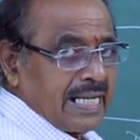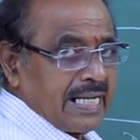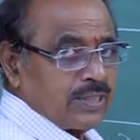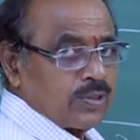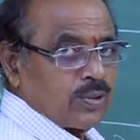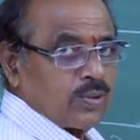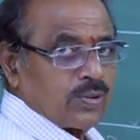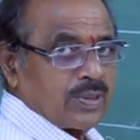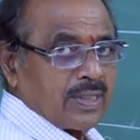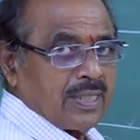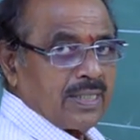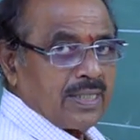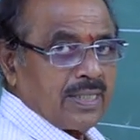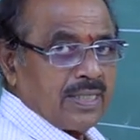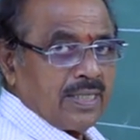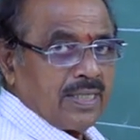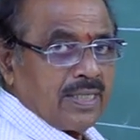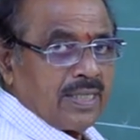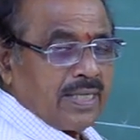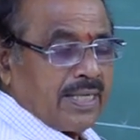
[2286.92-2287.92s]
cathode.
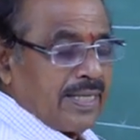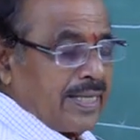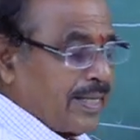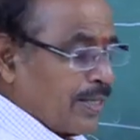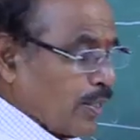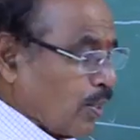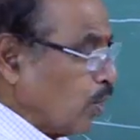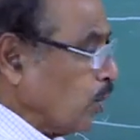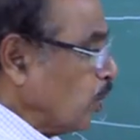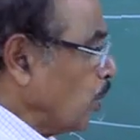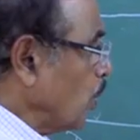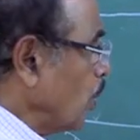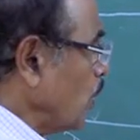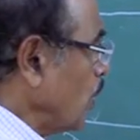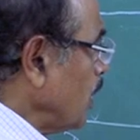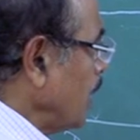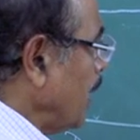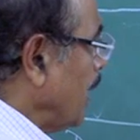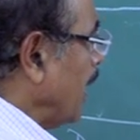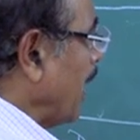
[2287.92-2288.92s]
A
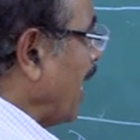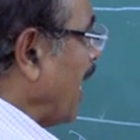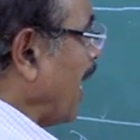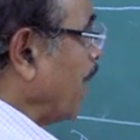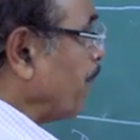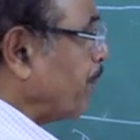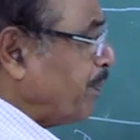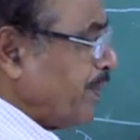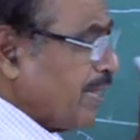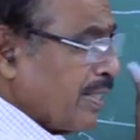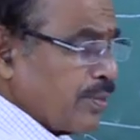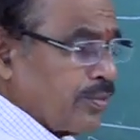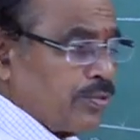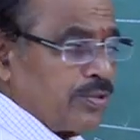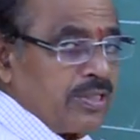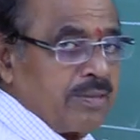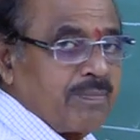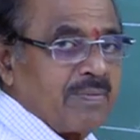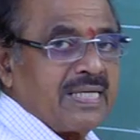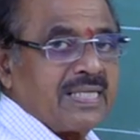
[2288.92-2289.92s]
glow appear to
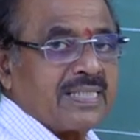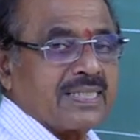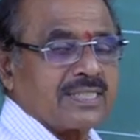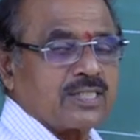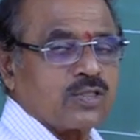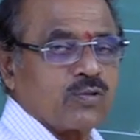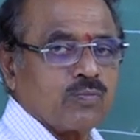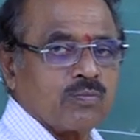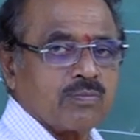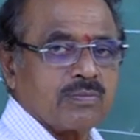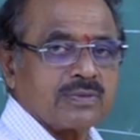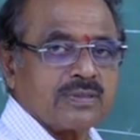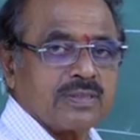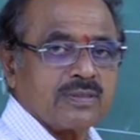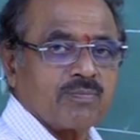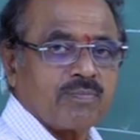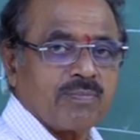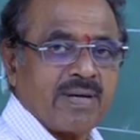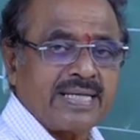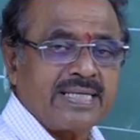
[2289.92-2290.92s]
emerge.
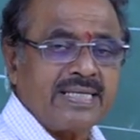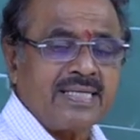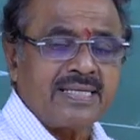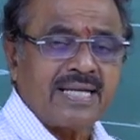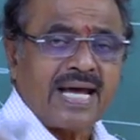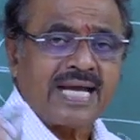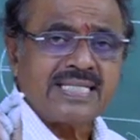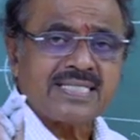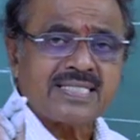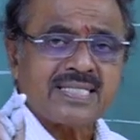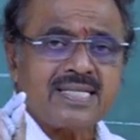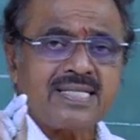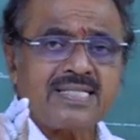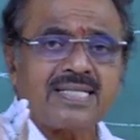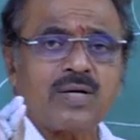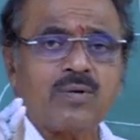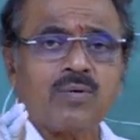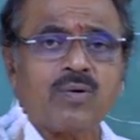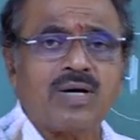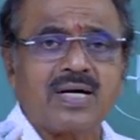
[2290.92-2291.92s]
Very nicely
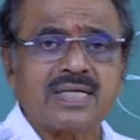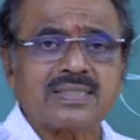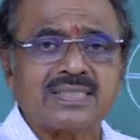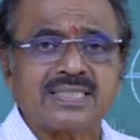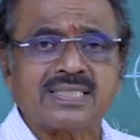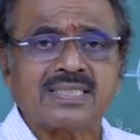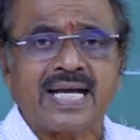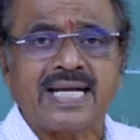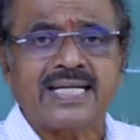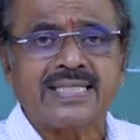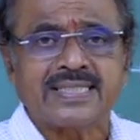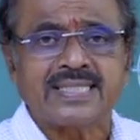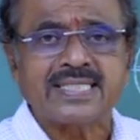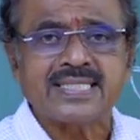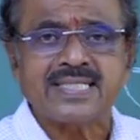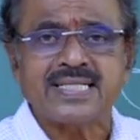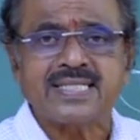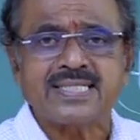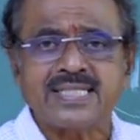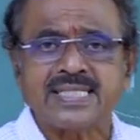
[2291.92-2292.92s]
the word the
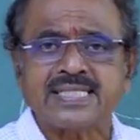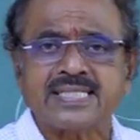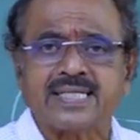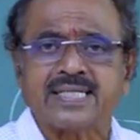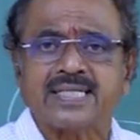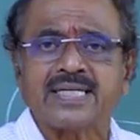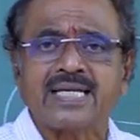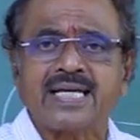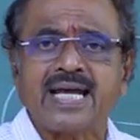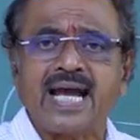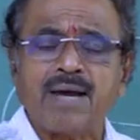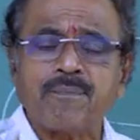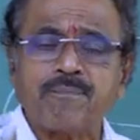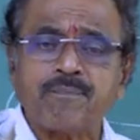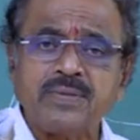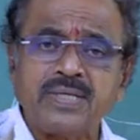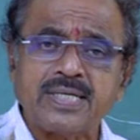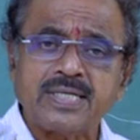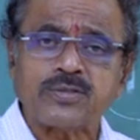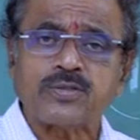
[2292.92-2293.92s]
scientist has written.
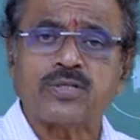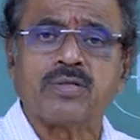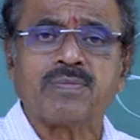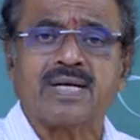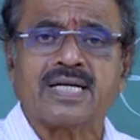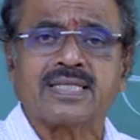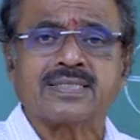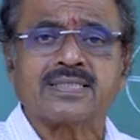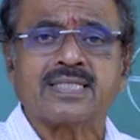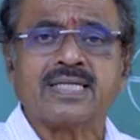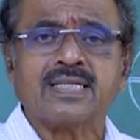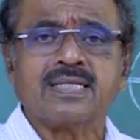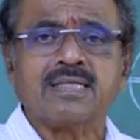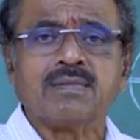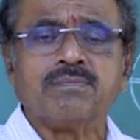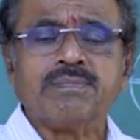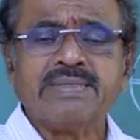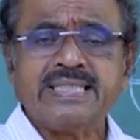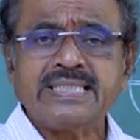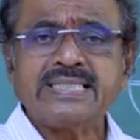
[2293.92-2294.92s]
Appear to emerge
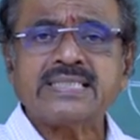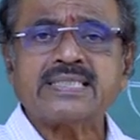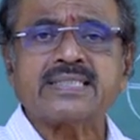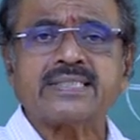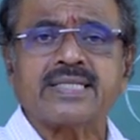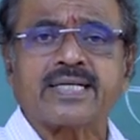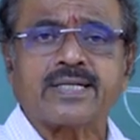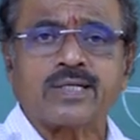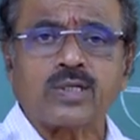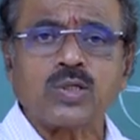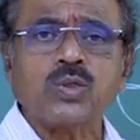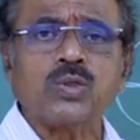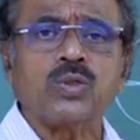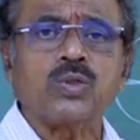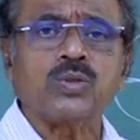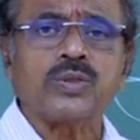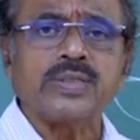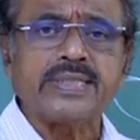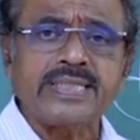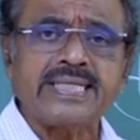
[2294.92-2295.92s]
means the
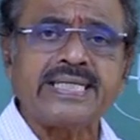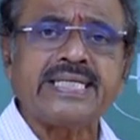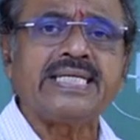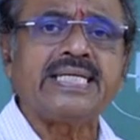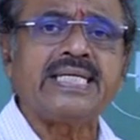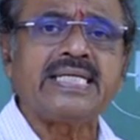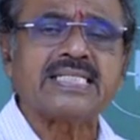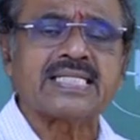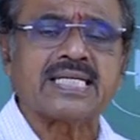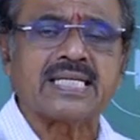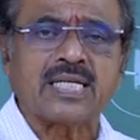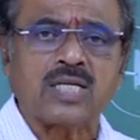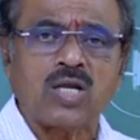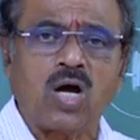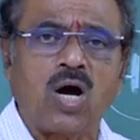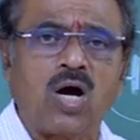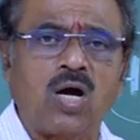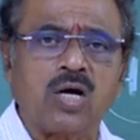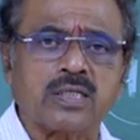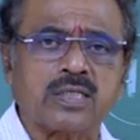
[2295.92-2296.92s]
glow is
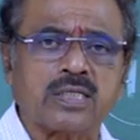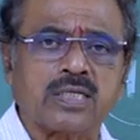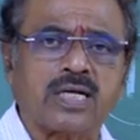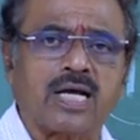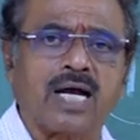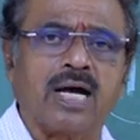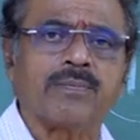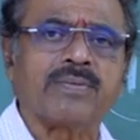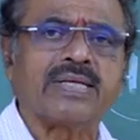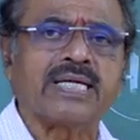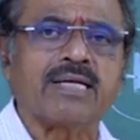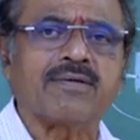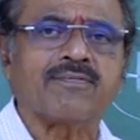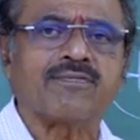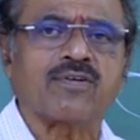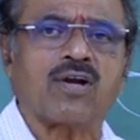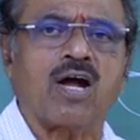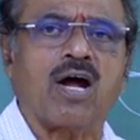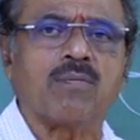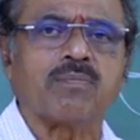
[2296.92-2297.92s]
not coming
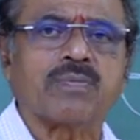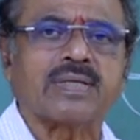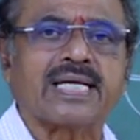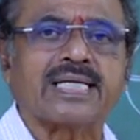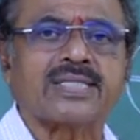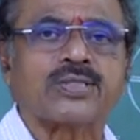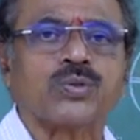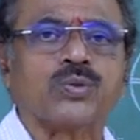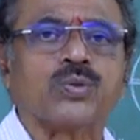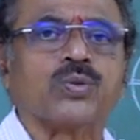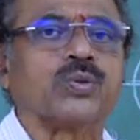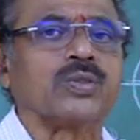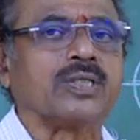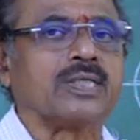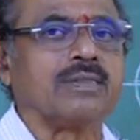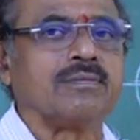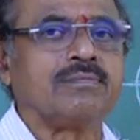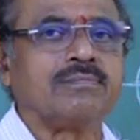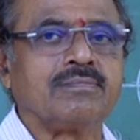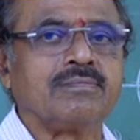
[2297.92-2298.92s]
from cathode.